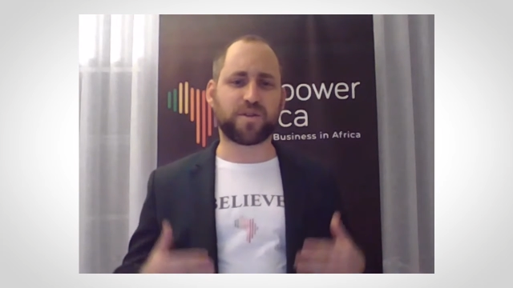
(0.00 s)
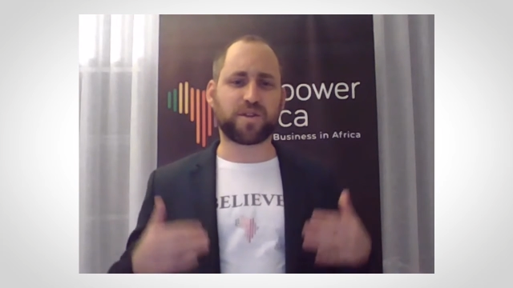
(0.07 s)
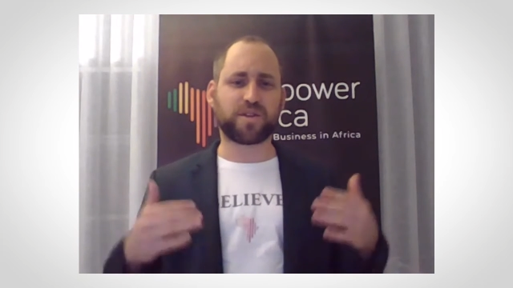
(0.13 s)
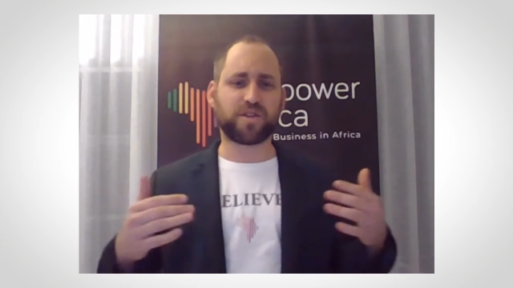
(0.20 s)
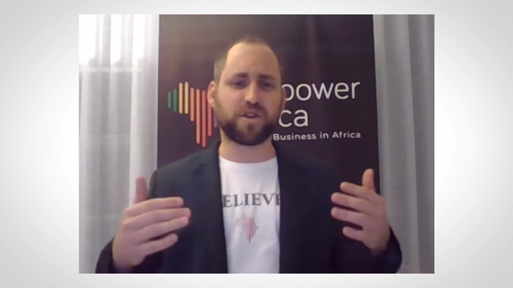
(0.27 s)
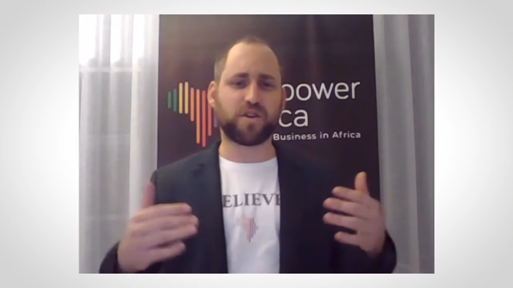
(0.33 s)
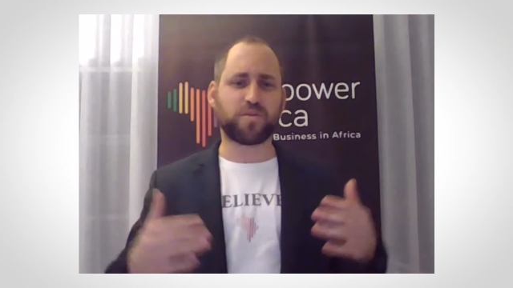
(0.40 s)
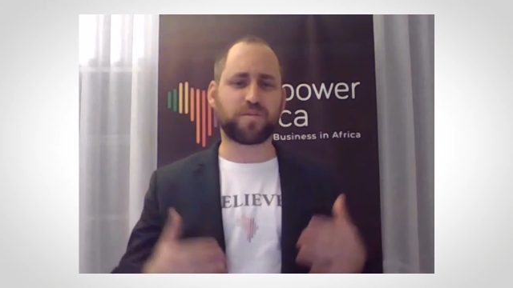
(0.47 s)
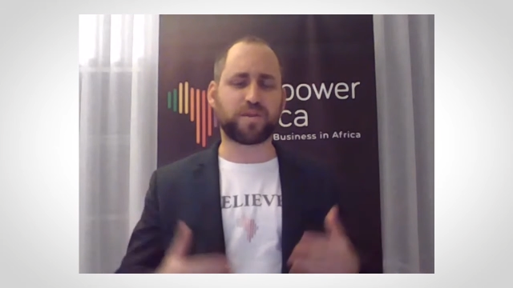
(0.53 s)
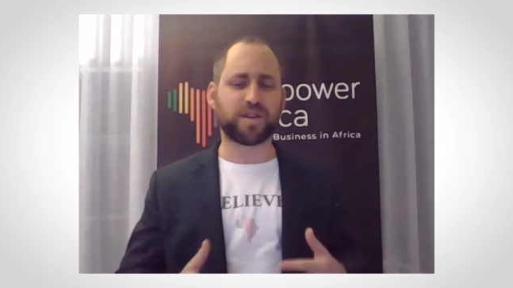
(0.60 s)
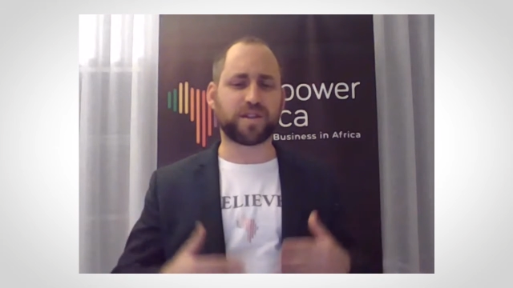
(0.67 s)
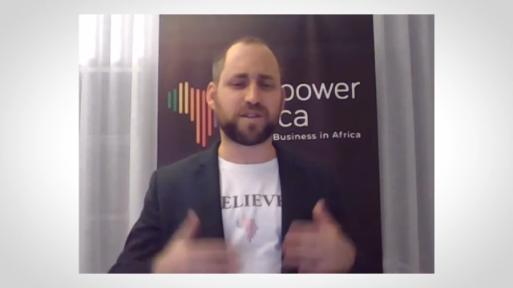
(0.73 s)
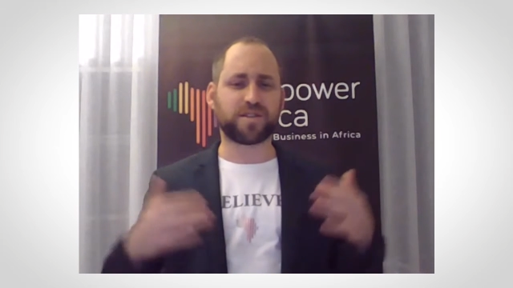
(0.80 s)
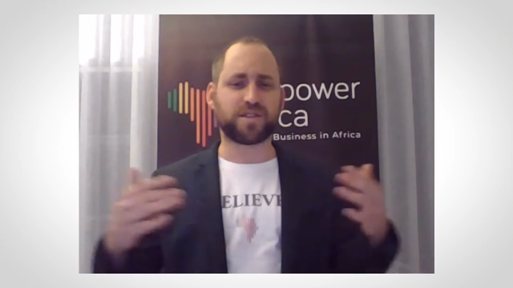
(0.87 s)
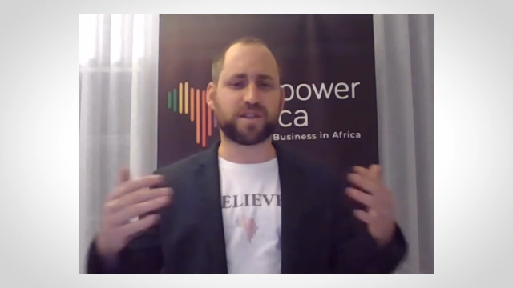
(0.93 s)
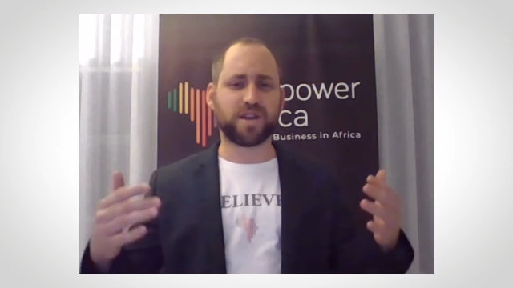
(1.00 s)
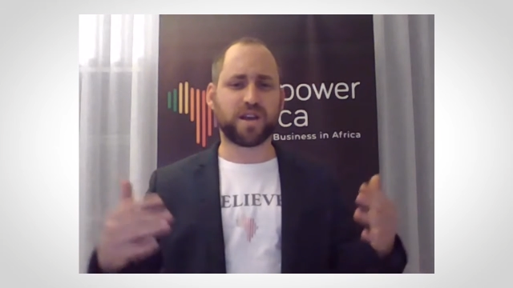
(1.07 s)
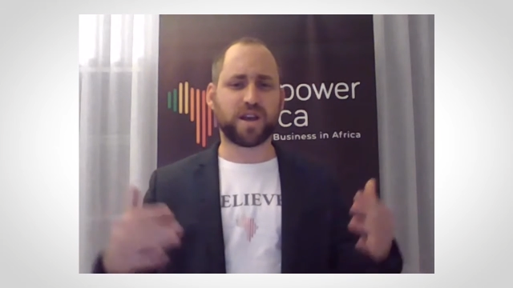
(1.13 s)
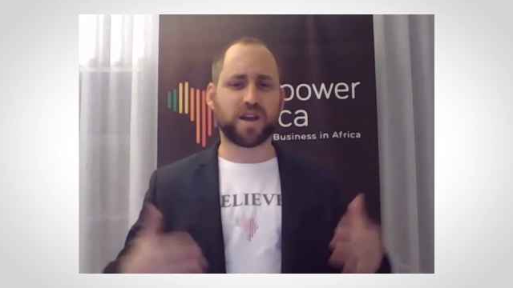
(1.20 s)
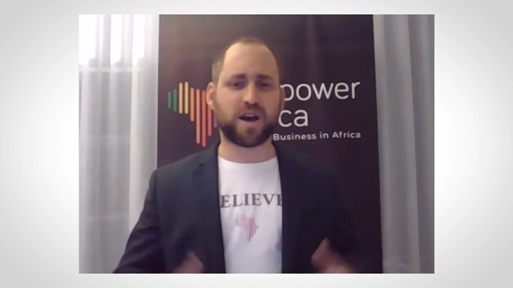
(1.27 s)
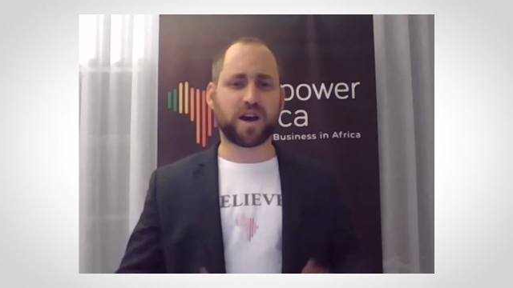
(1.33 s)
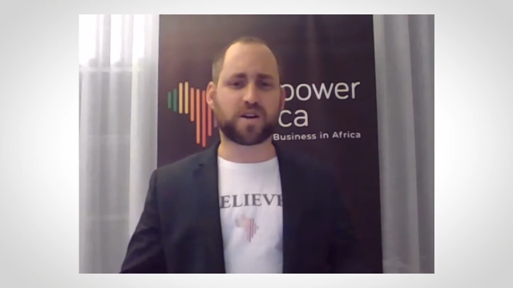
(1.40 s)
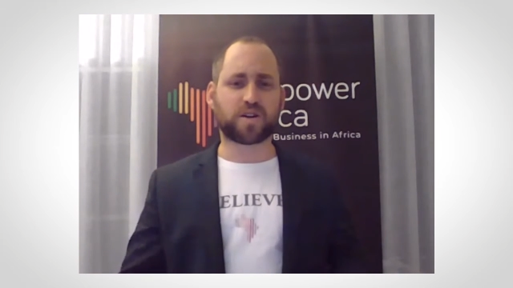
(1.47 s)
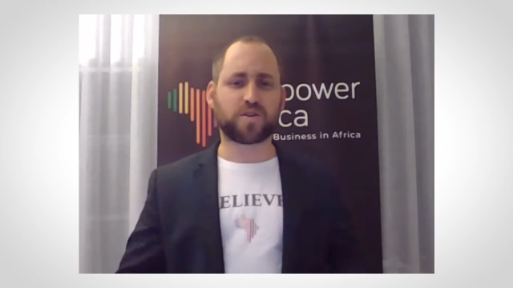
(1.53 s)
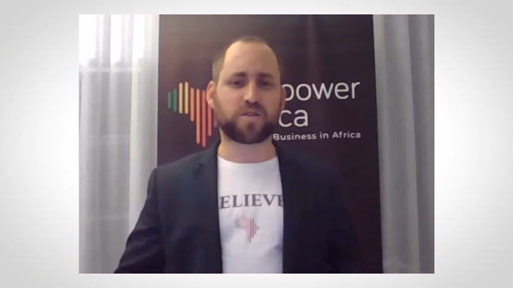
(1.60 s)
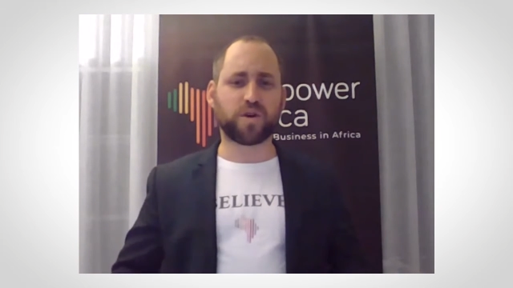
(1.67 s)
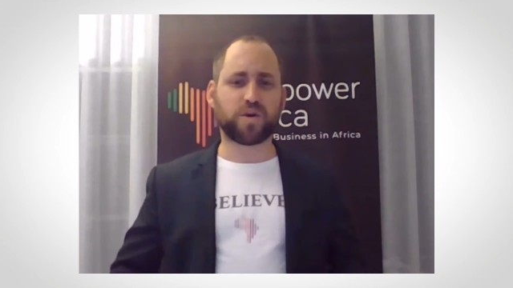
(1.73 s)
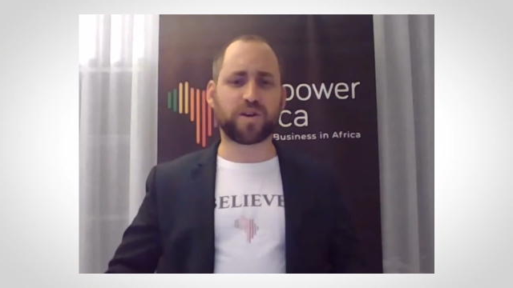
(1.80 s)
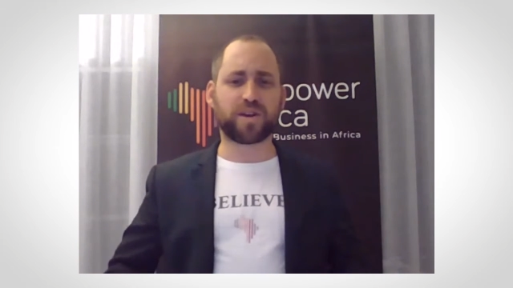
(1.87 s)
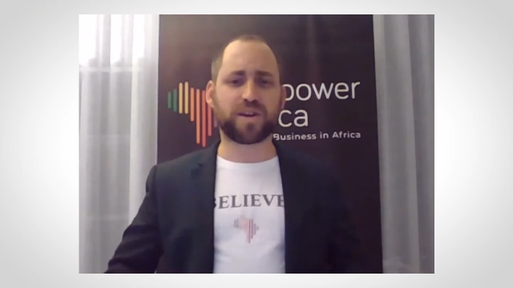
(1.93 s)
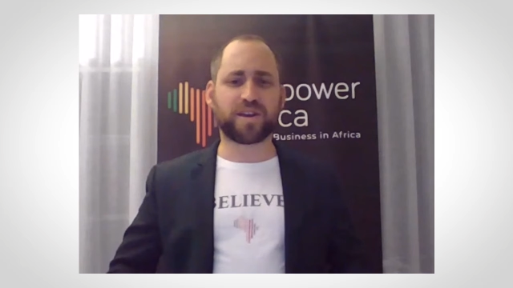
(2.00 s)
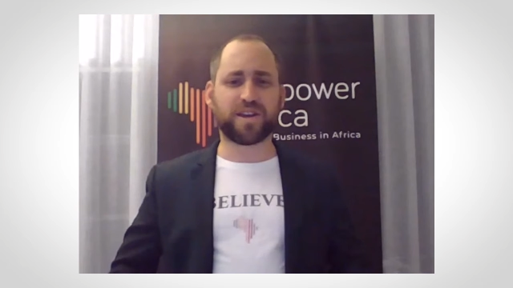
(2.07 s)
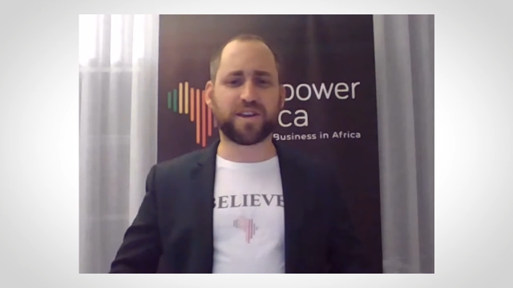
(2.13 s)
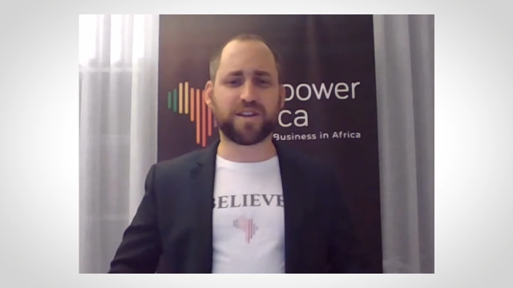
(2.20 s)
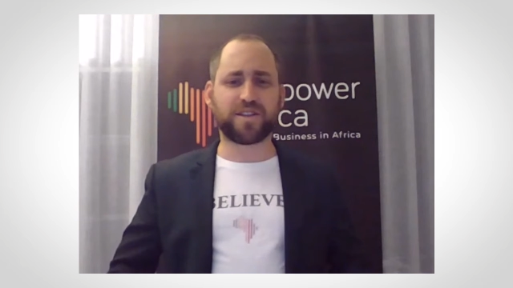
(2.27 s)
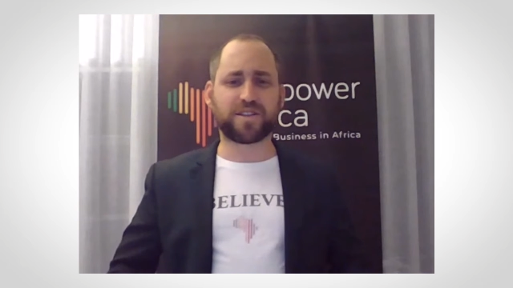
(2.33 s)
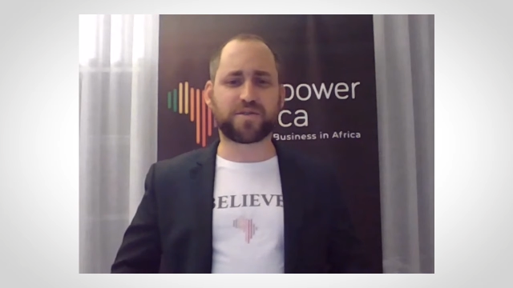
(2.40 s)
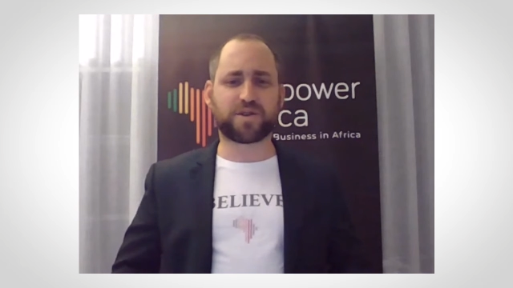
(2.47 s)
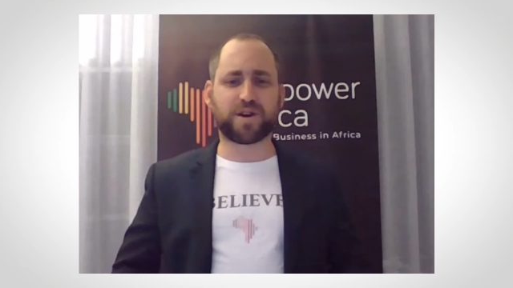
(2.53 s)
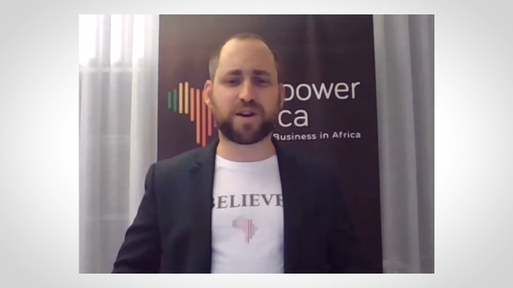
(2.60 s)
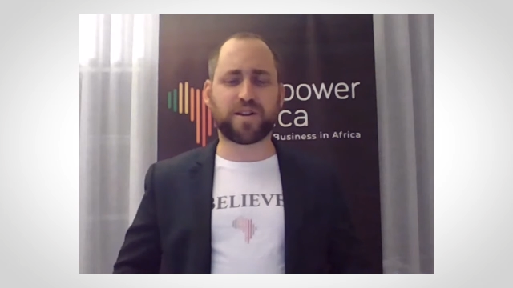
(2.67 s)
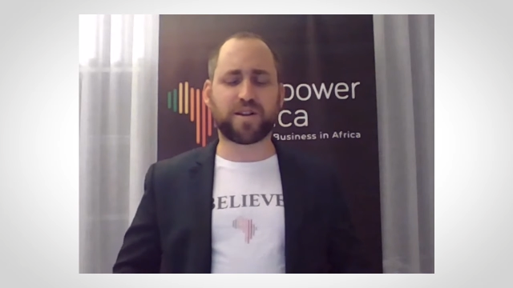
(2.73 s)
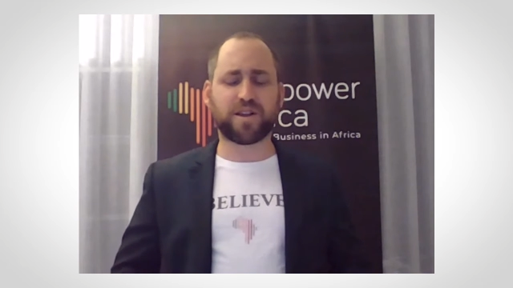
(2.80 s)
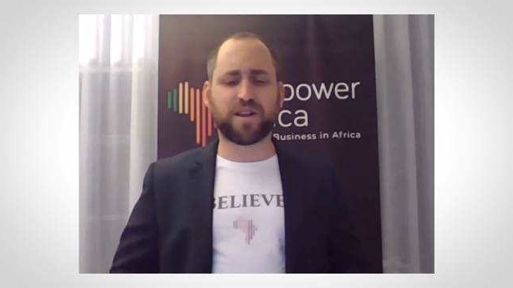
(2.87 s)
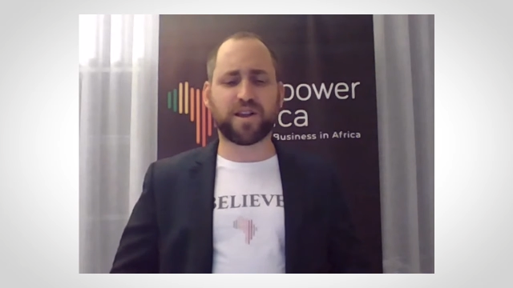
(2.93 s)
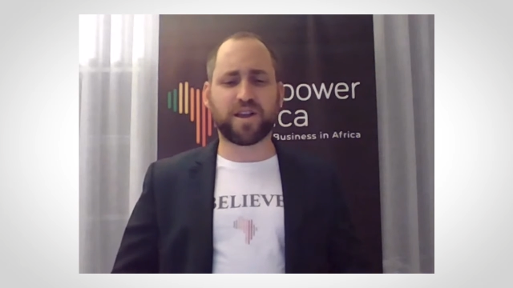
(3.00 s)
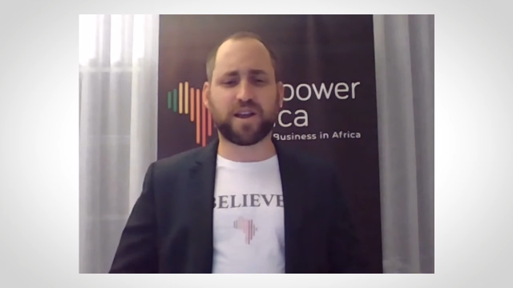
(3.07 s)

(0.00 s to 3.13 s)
Ethiopians are growing in Israel